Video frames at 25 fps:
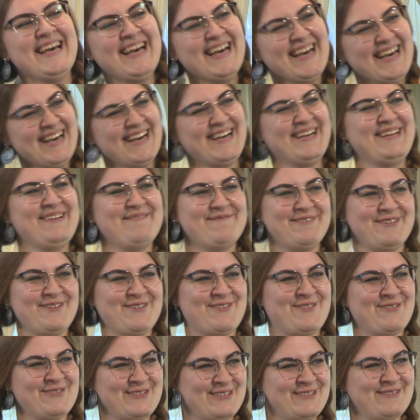because I
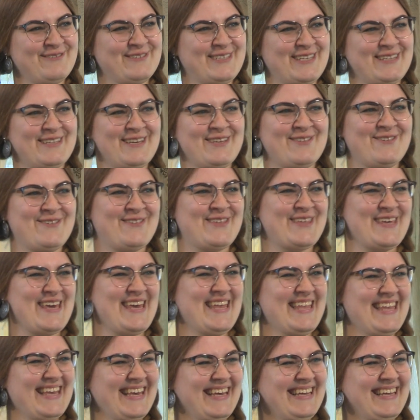like how it feels.